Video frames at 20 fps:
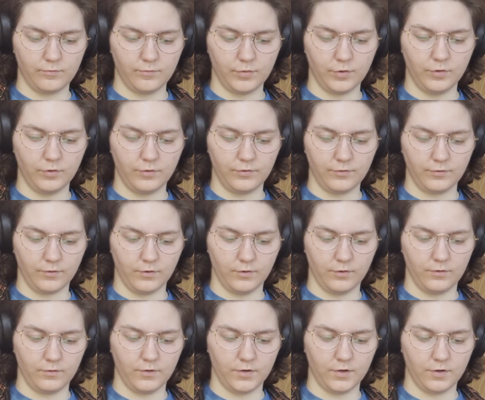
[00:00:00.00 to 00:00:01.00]
pull
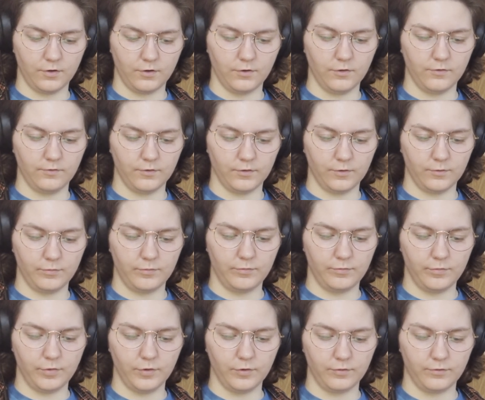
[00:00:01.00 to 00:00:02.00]
through, yarn over,
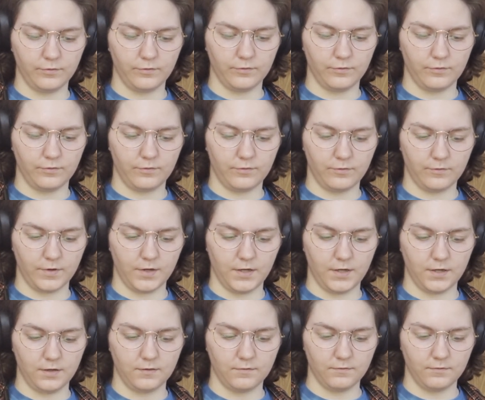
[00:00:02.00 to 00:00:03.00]
pull through
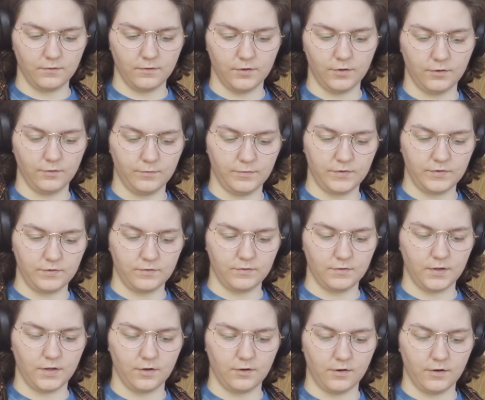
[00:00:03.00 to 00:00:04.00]
3 loops
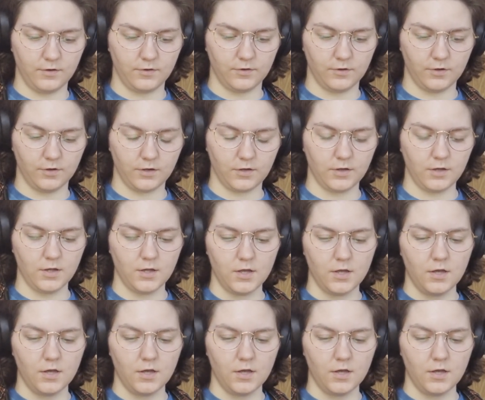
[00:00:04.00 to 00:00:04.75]
that are on your hook.